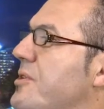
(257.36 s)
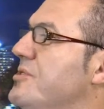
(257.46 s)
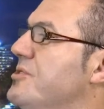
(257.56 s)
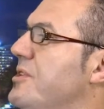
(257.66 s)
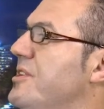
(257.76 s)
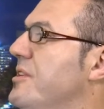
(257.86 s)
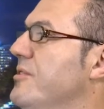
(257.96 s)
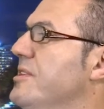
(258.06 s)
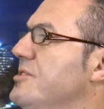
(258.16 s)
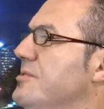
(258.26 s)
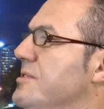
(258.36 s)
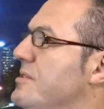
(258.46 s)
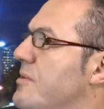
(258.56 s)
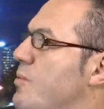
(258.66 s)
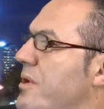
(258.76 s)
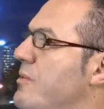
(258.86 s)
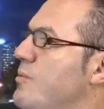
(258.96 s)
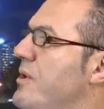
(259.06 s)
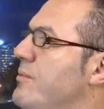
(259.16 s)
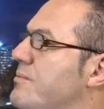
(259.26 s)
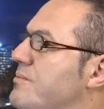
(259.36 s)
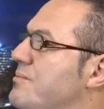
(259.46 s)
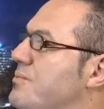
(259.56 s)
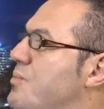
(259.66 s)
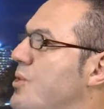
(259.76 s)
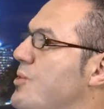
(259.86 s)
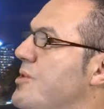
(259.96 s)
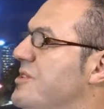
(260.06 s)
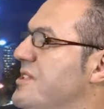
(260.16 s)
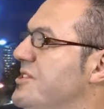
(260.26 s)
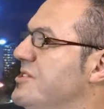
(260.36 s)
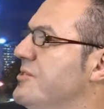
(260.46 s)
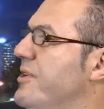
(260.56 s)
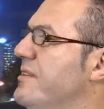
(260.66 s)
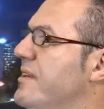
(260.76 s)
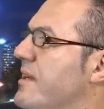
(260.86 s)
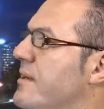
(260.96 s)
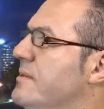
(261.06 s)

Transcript: have got psychiatric injuries? What are the, what are, what organisations are out there?